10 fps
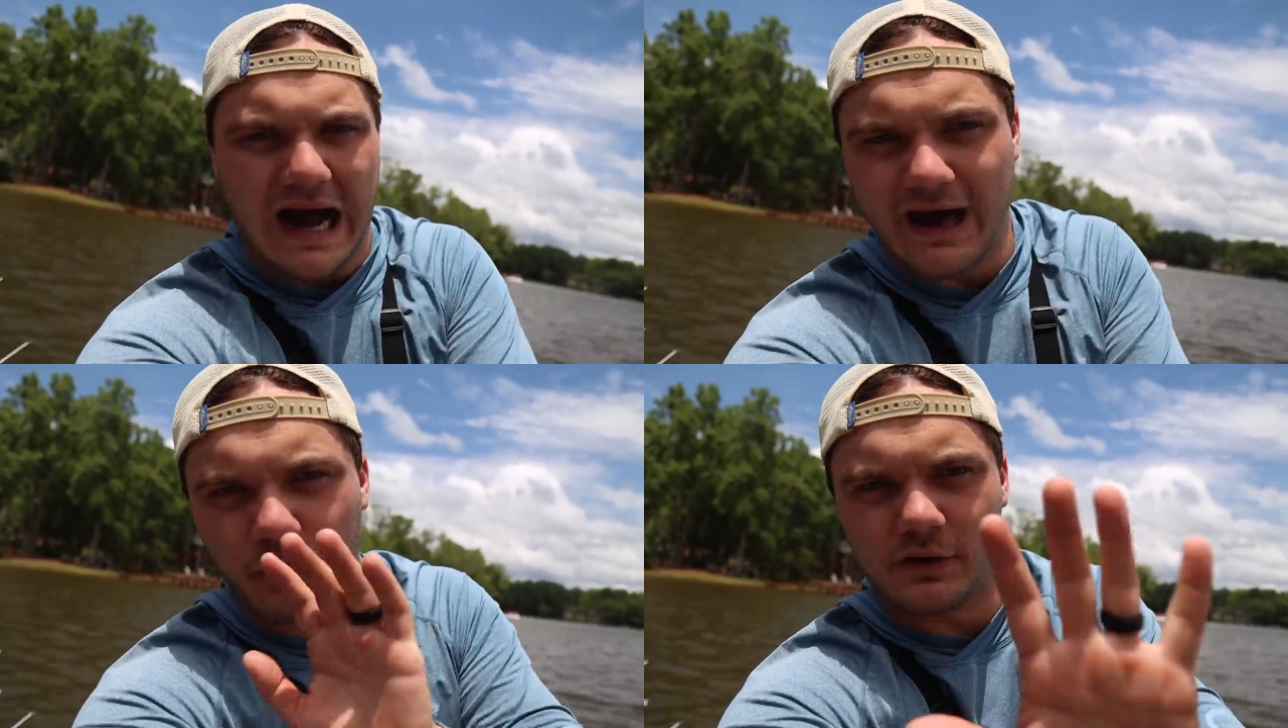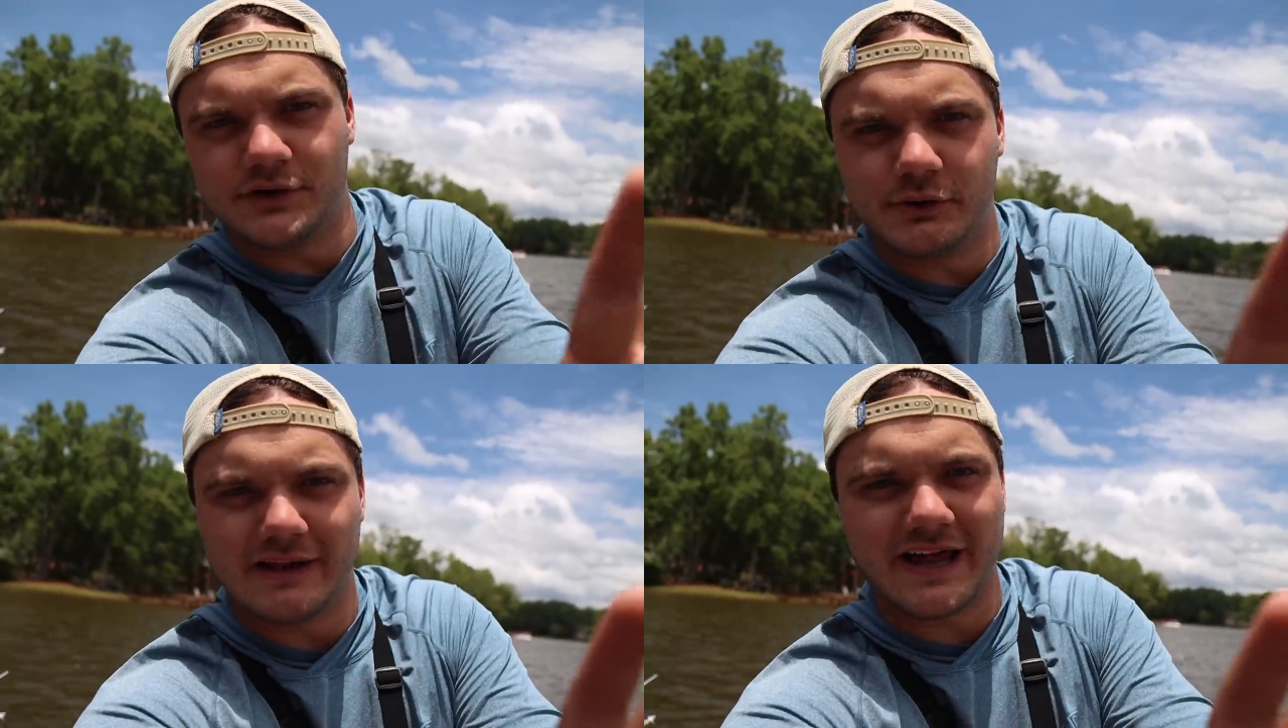I don't want to
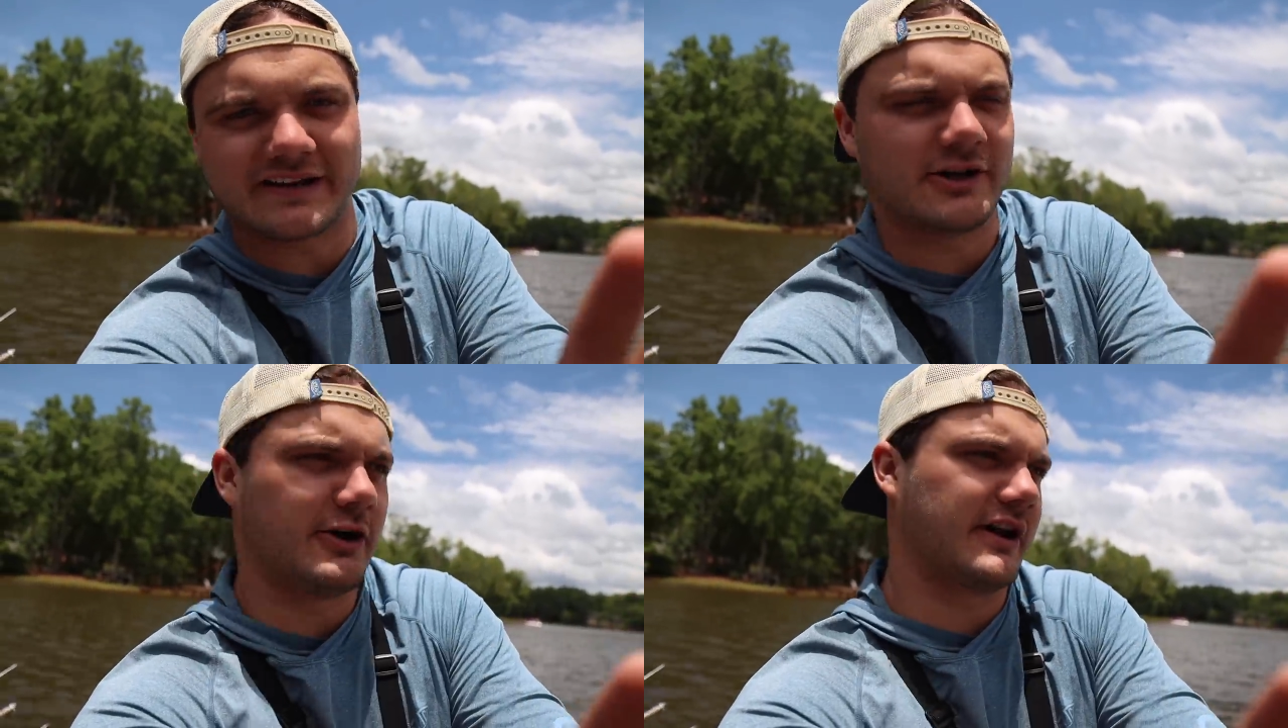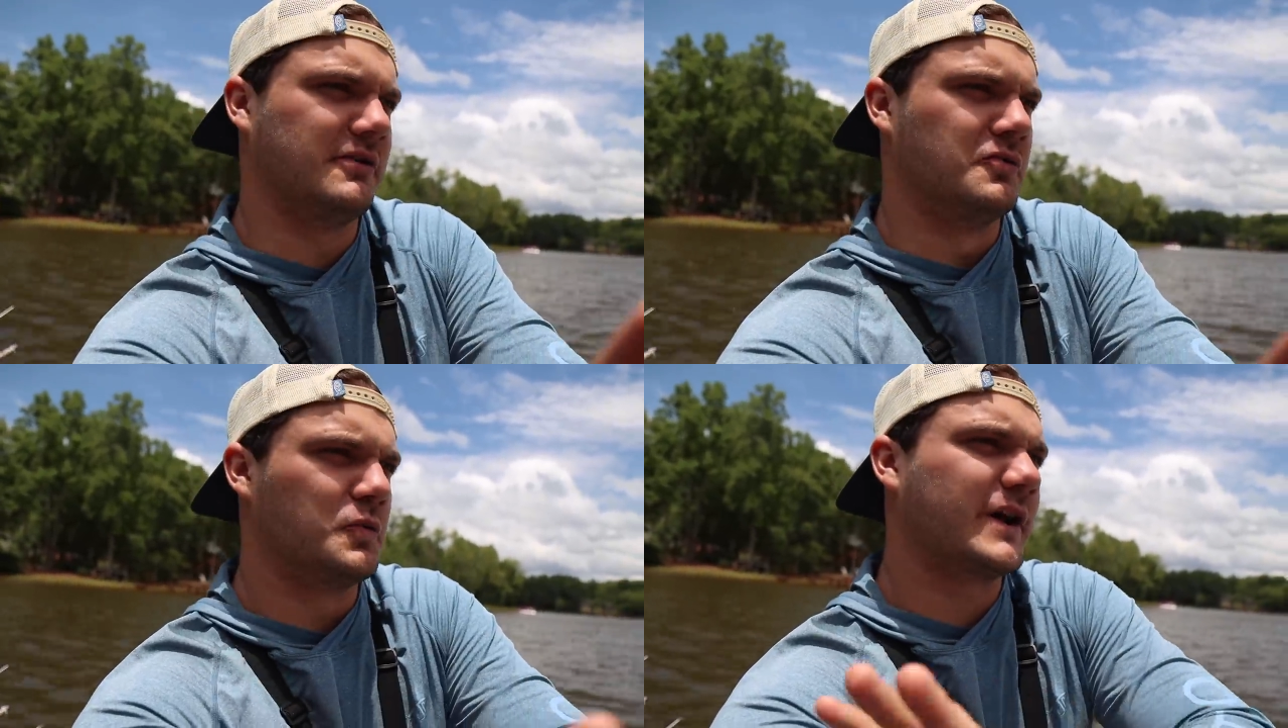do a lot of
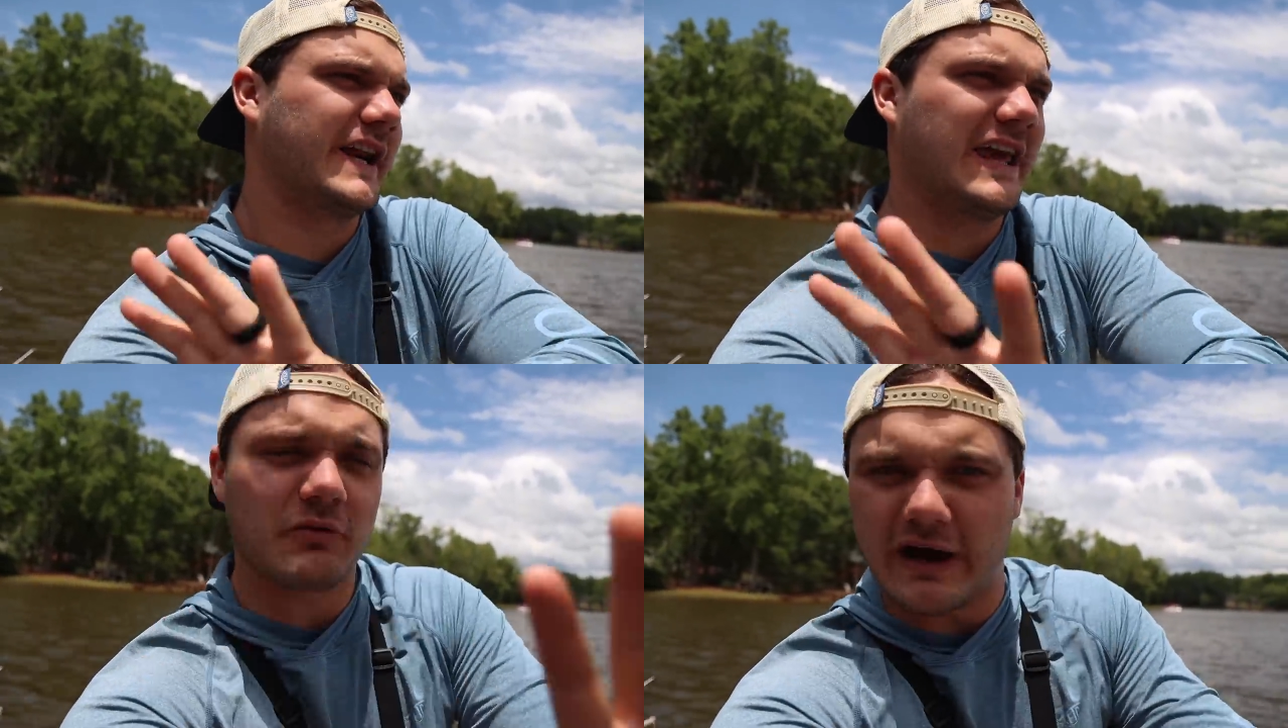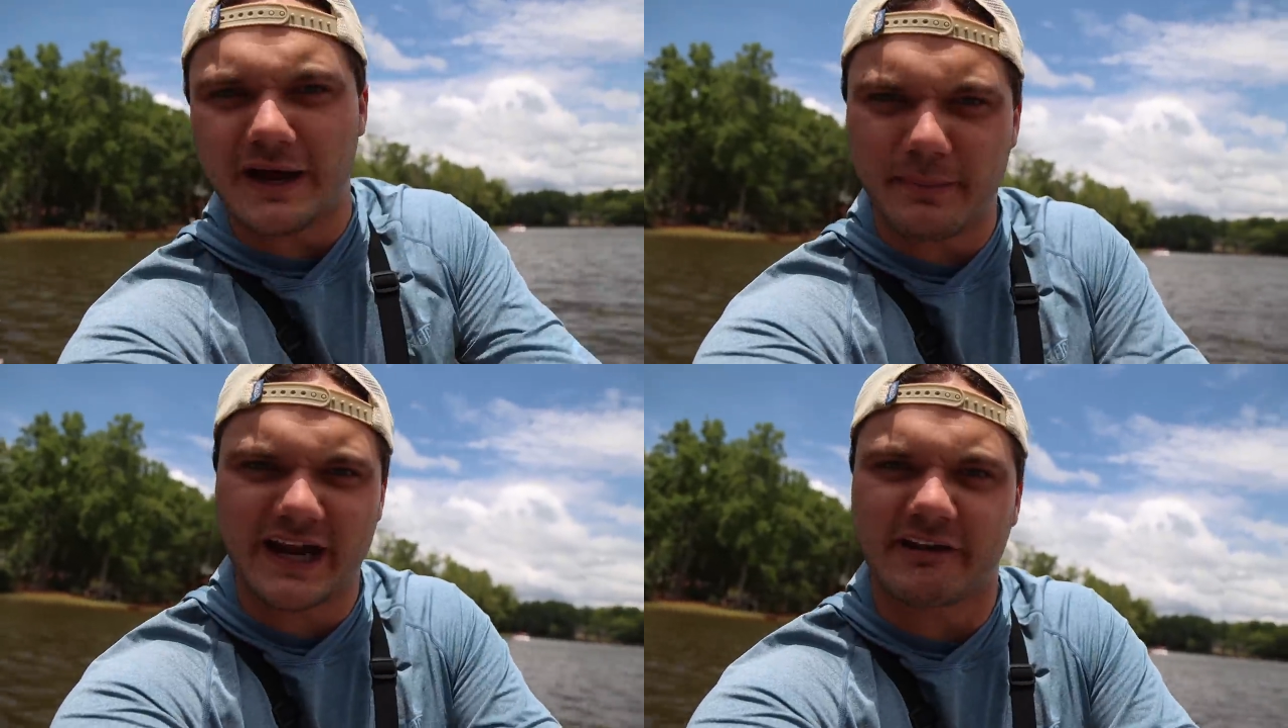talking. We're going to get
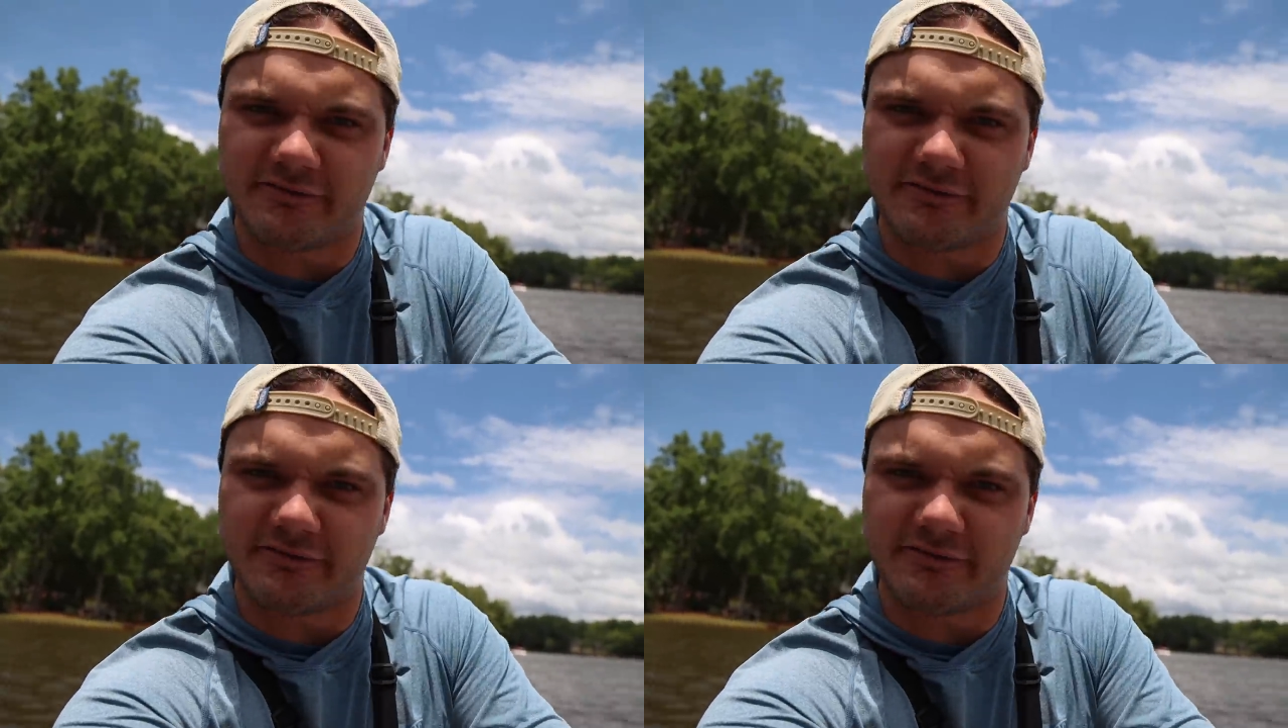right back to